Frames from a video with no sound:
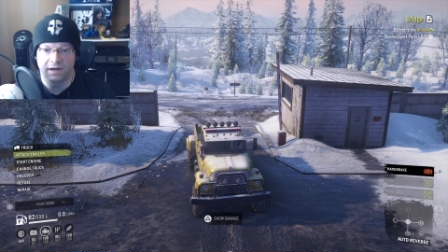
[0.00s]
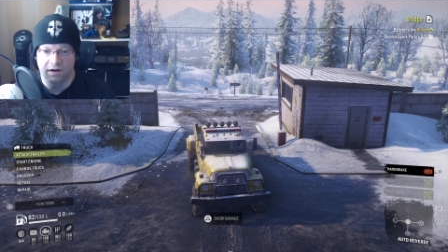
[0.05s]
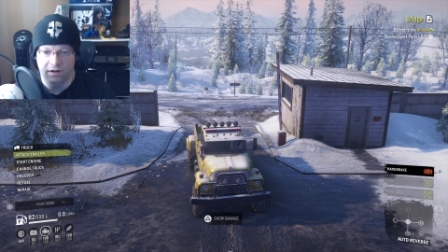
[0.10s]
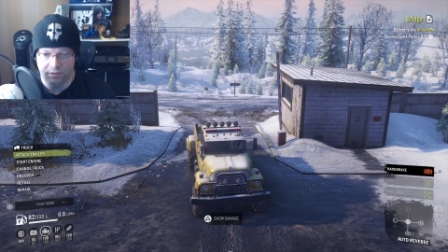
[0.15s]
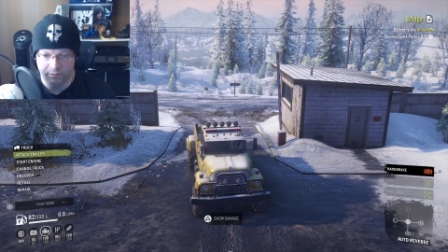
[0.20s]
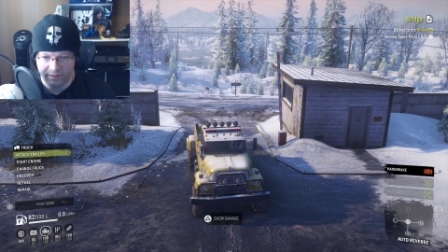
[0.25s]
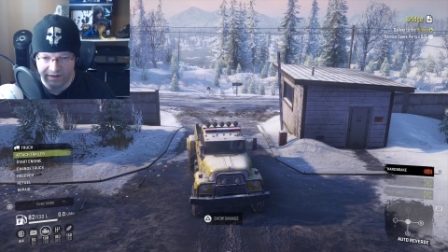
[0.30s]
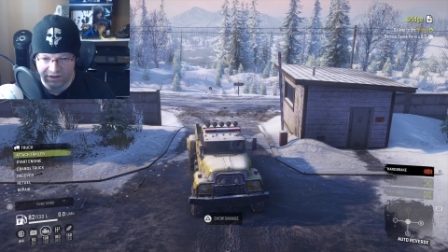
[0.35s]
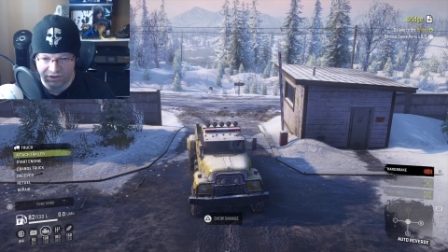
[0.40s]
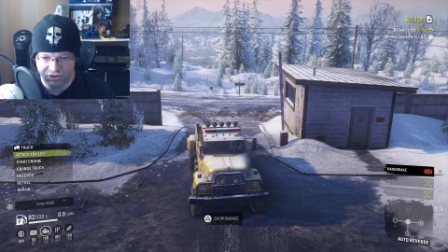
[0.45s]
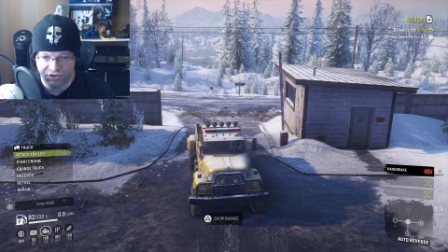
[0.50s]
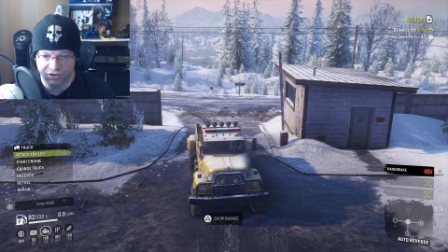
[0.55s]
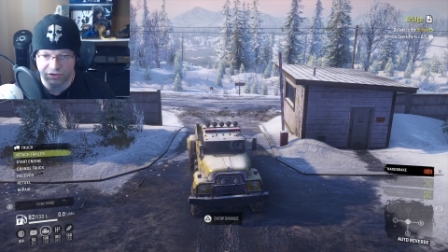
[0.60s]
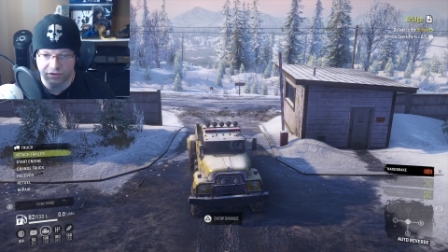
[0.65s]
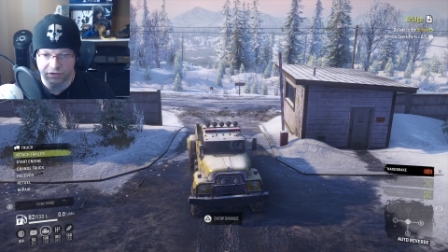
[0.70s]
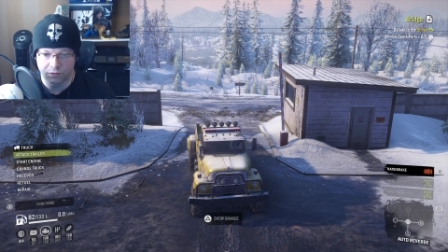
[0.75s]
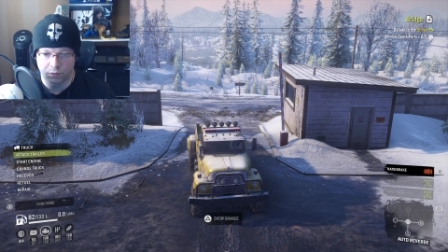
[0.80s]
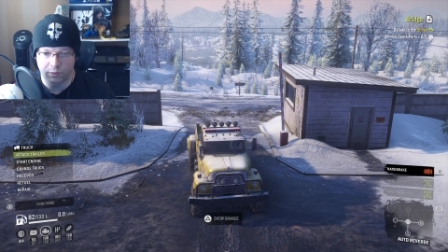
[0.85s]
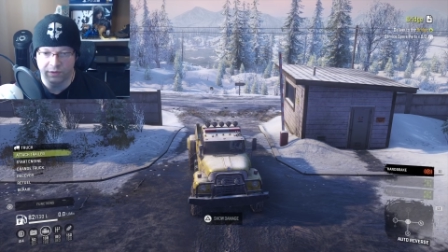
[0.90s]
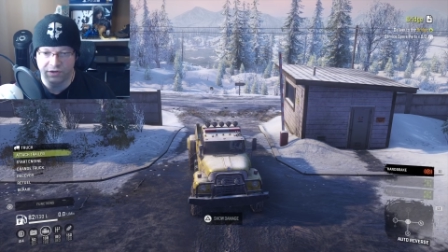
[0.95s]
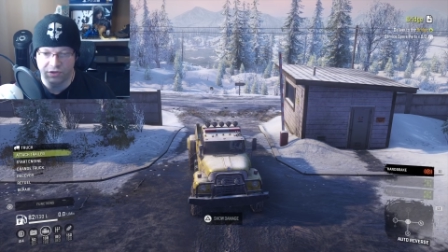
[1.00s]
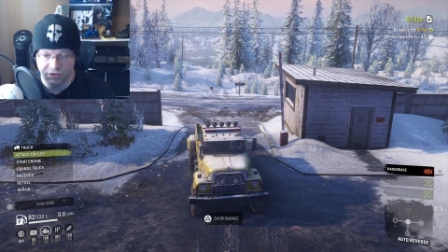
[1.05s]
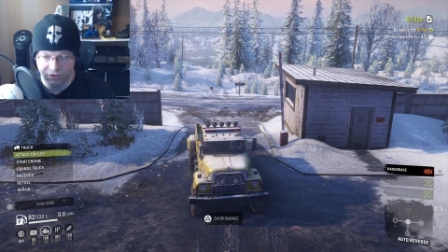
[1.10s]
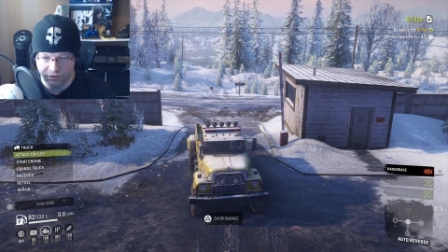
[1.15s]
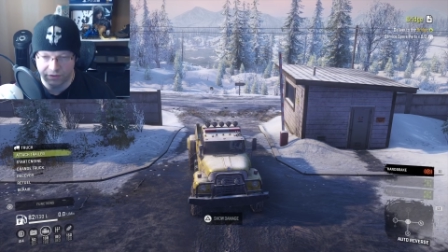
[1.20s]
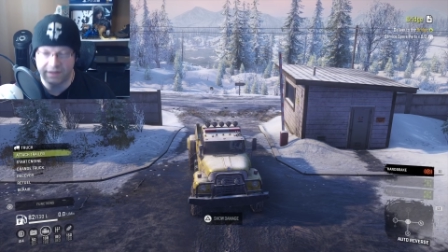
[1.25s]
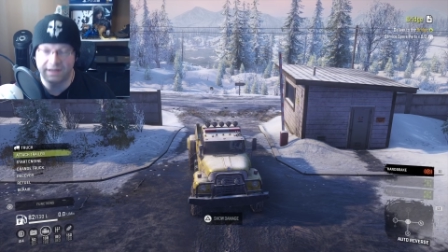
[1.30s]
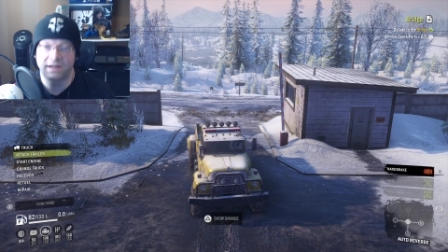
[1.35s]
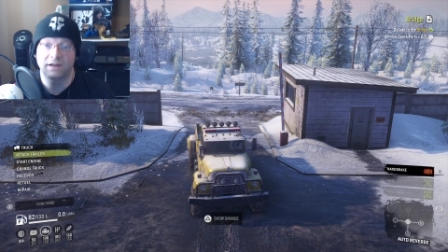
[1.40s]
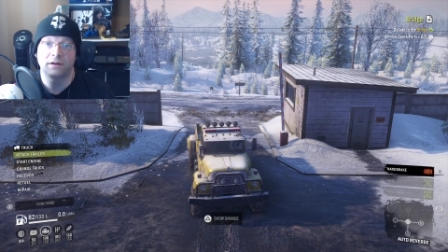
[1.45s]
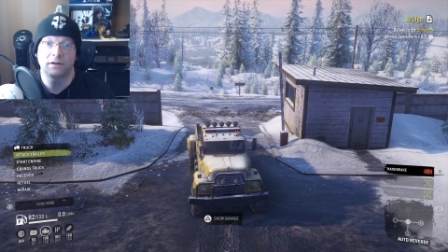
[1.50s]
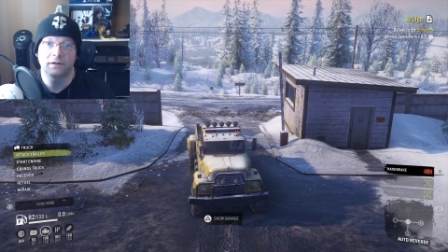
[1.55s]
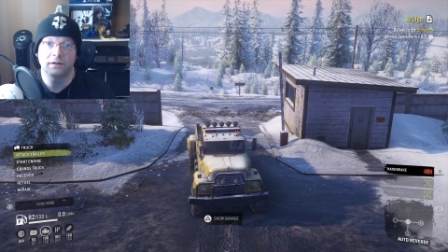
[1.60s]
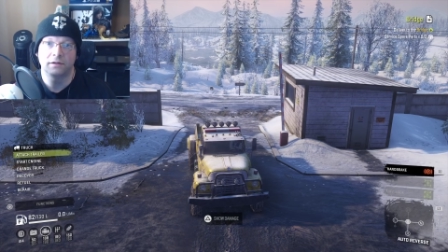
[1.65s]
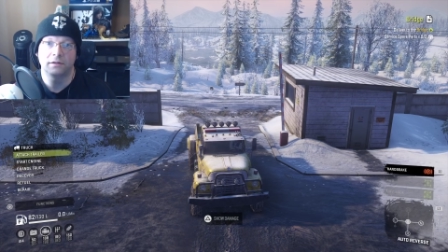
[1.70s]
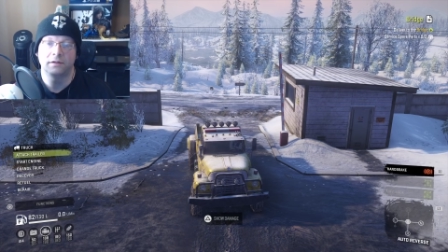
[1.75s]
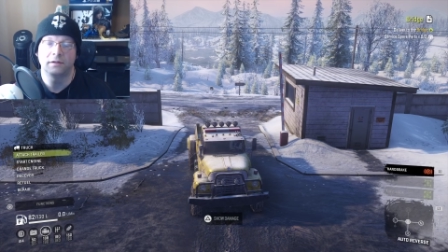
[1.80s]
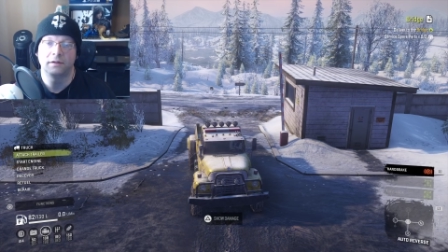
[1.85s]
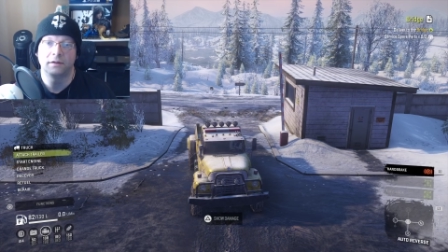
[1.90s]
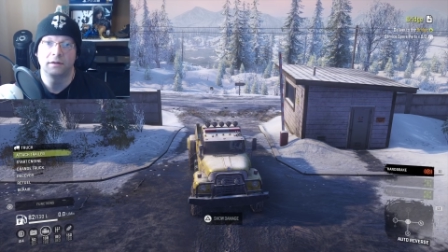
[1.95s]
and I'll make sure when you're
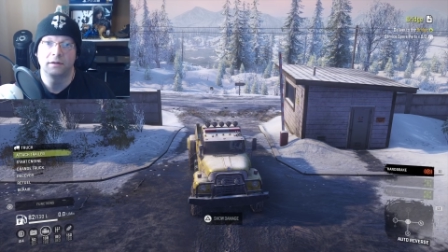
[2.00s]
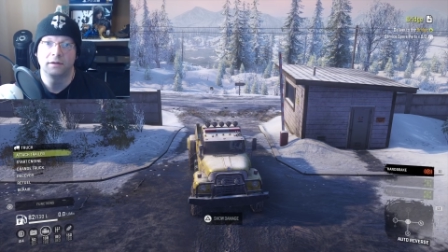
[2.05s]
here